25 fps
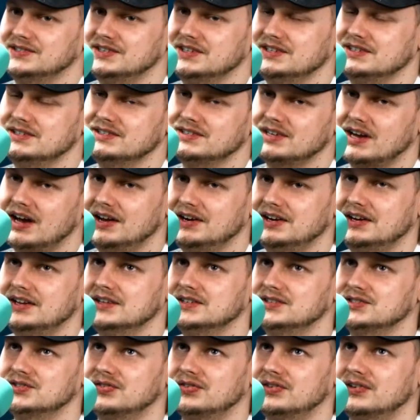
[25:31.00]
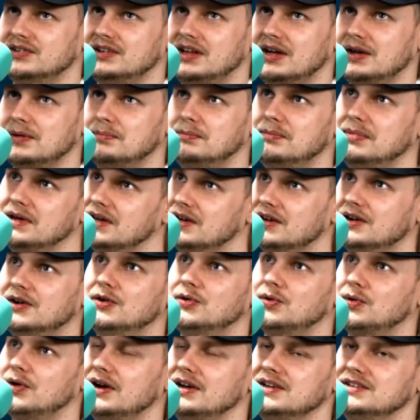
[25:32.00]
these ideas for like big
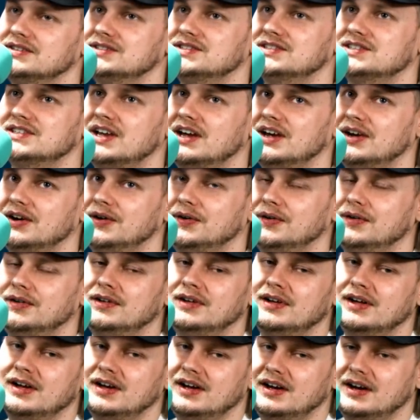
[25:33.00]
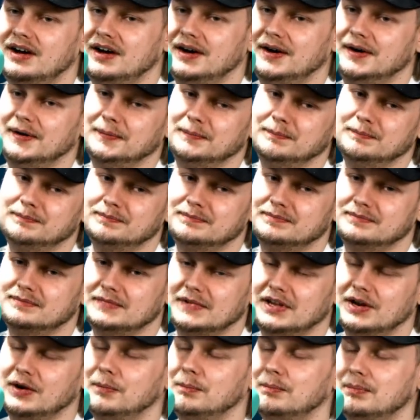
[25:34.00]
grand scale,
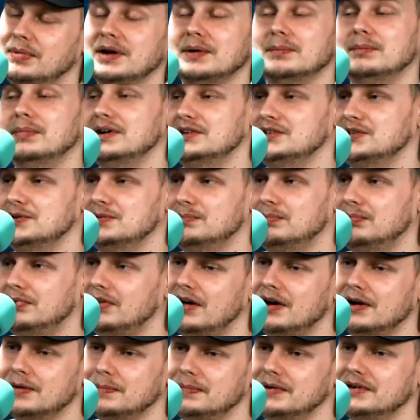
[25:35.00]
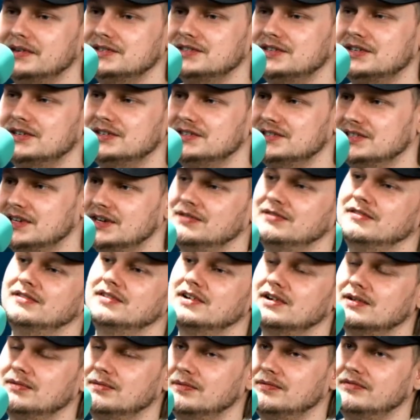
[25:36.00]
you know, big budget blockbusters
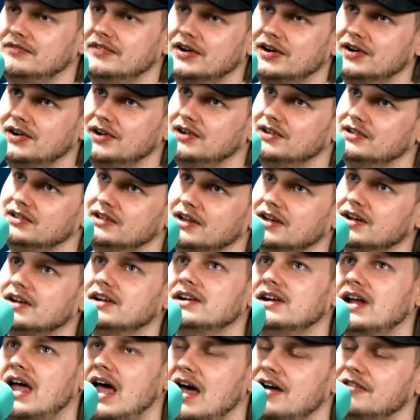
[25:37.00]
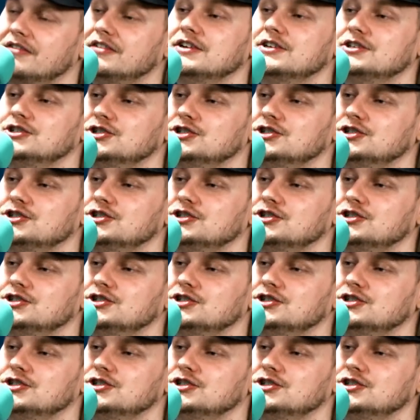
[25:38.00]
and very like heavy